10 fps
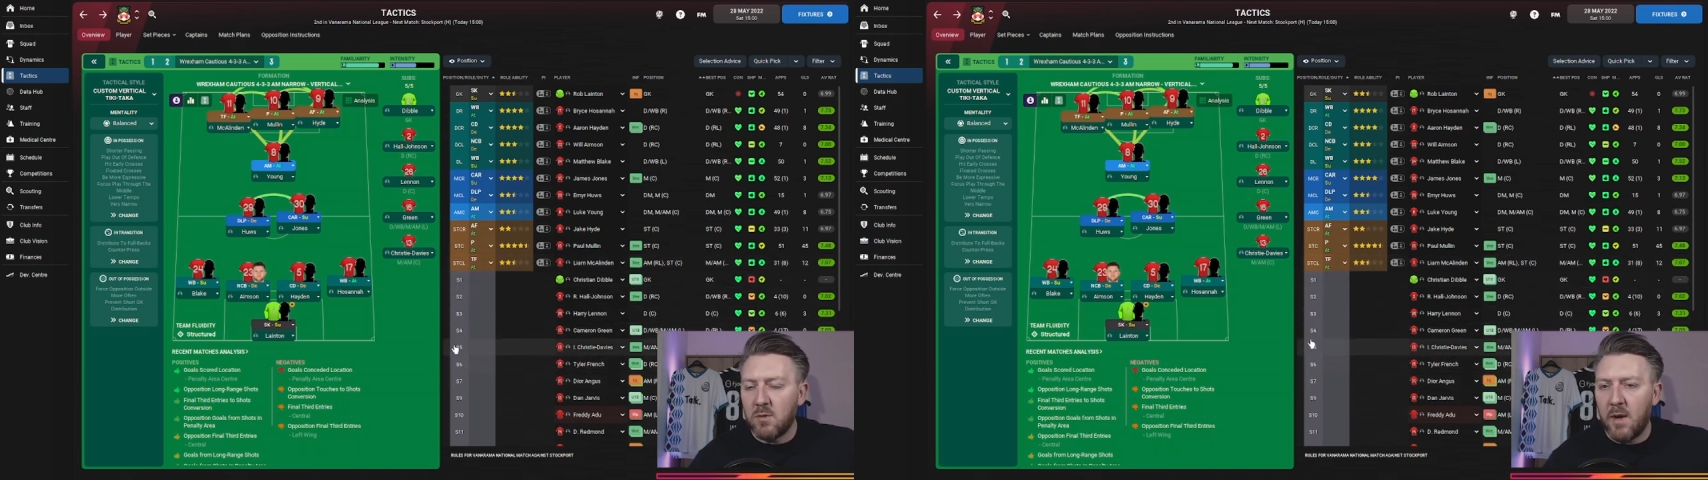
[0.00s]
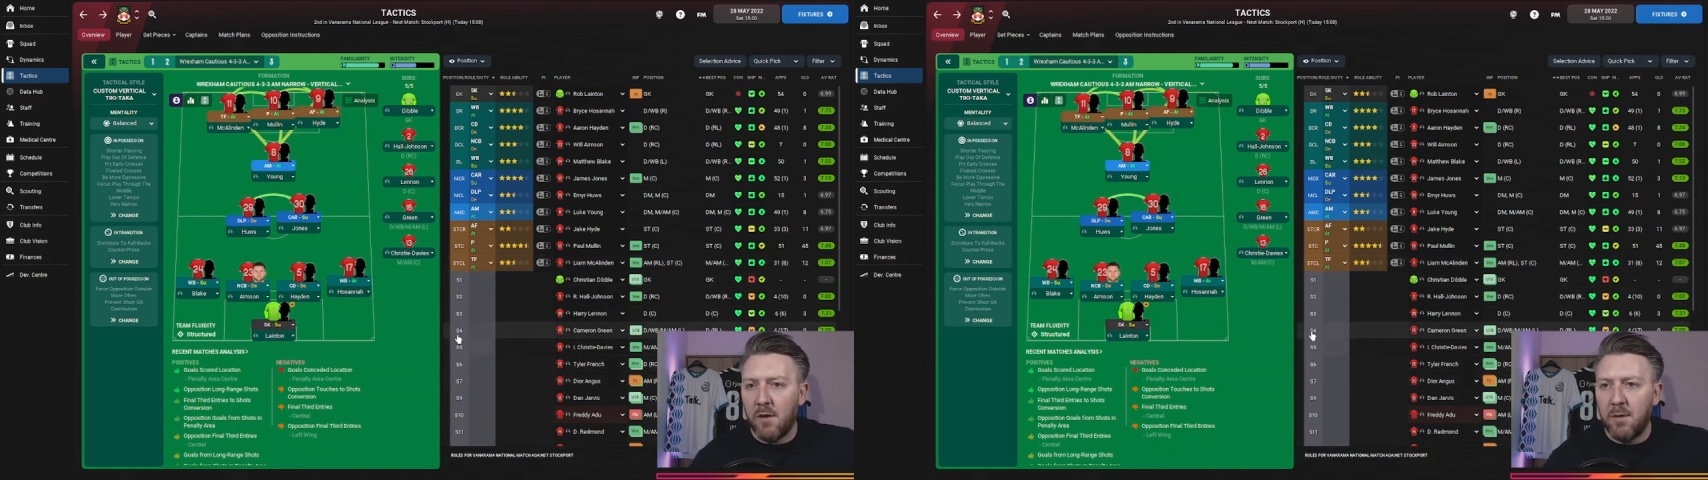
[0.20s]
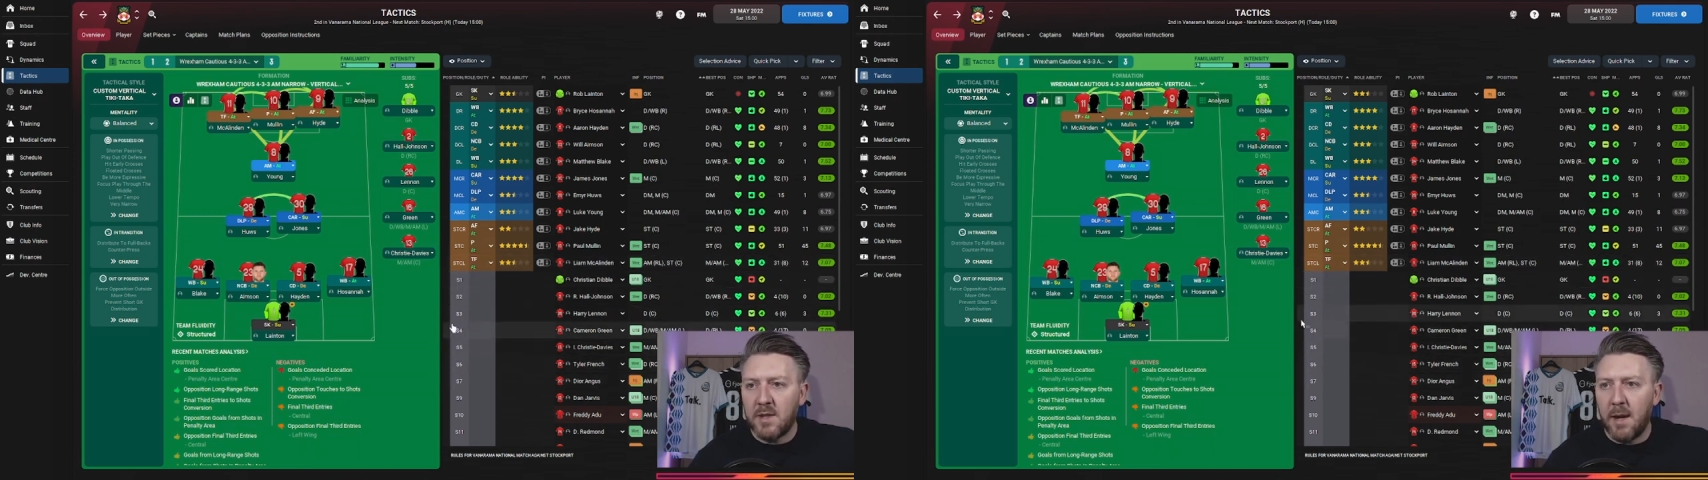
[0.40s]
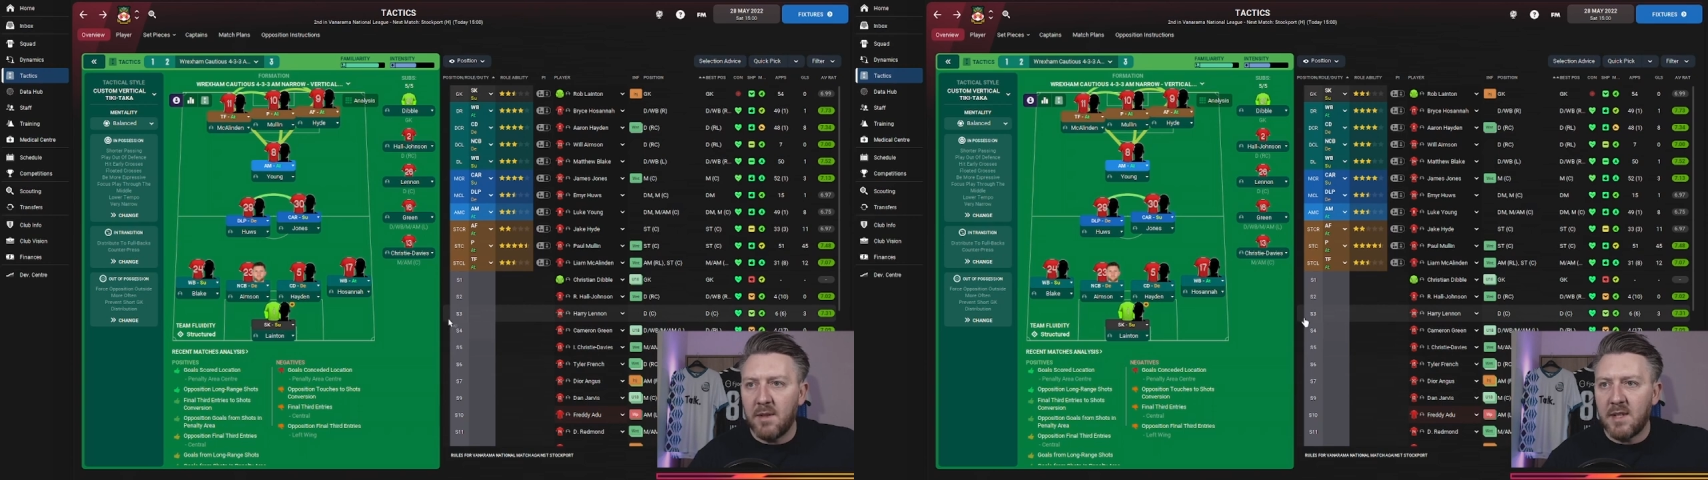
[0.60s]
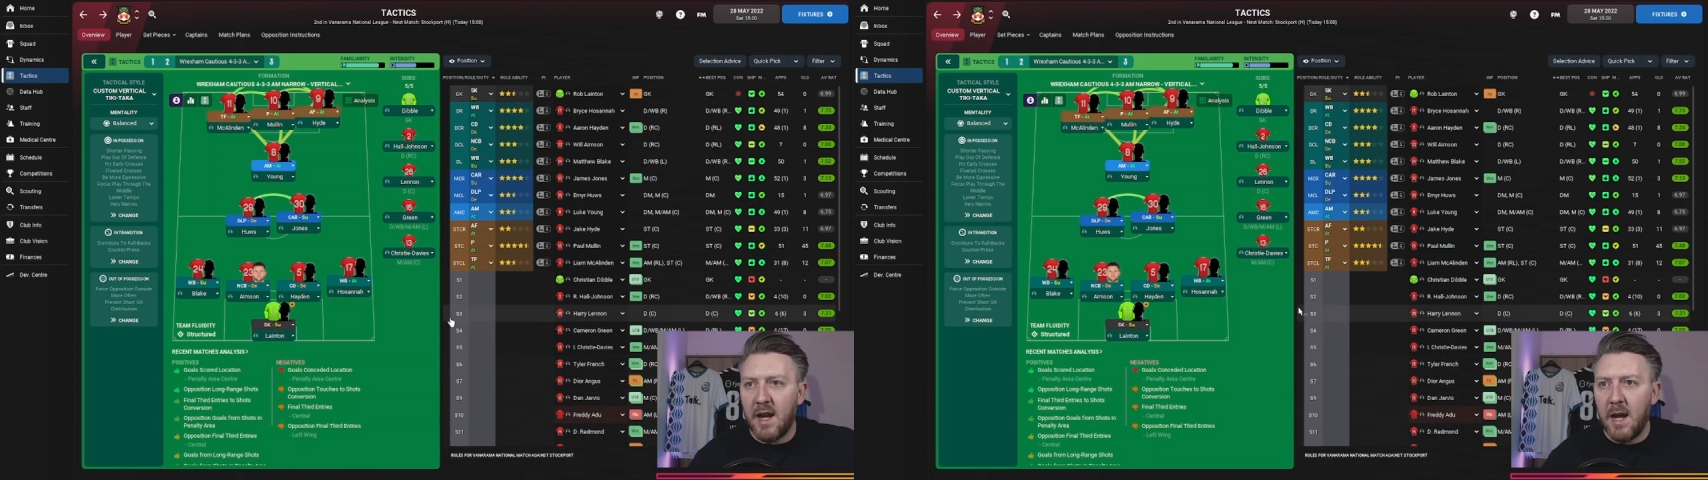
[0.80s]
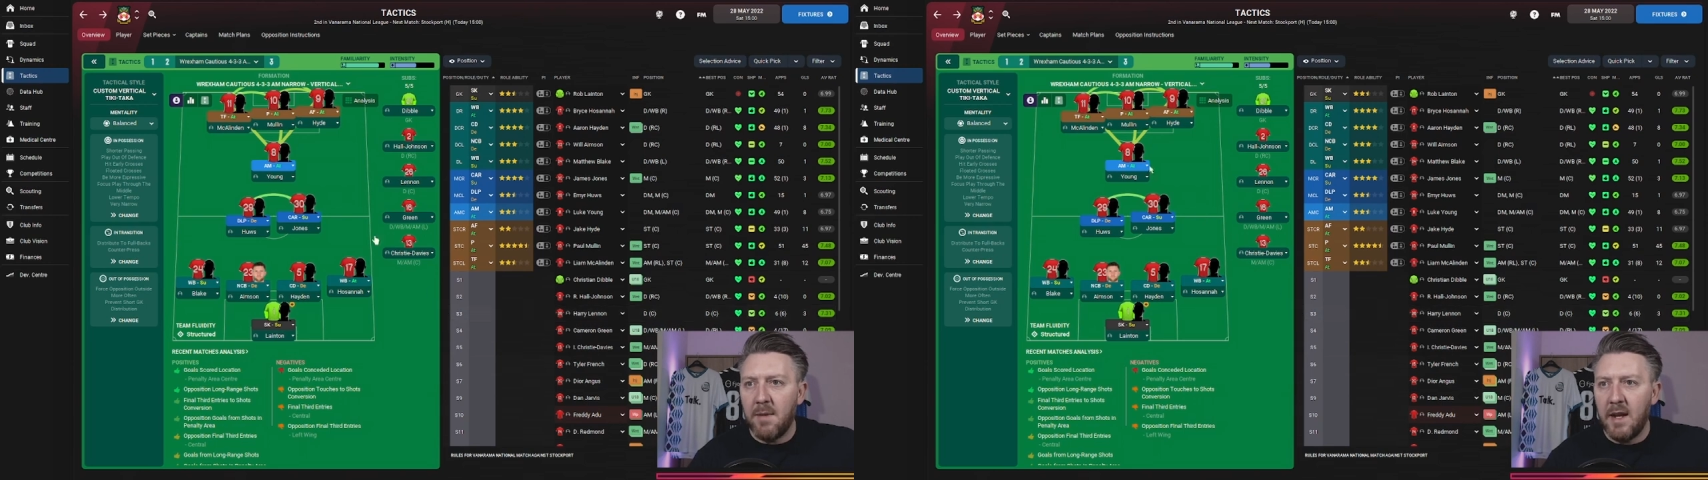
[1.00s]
as well from time to time.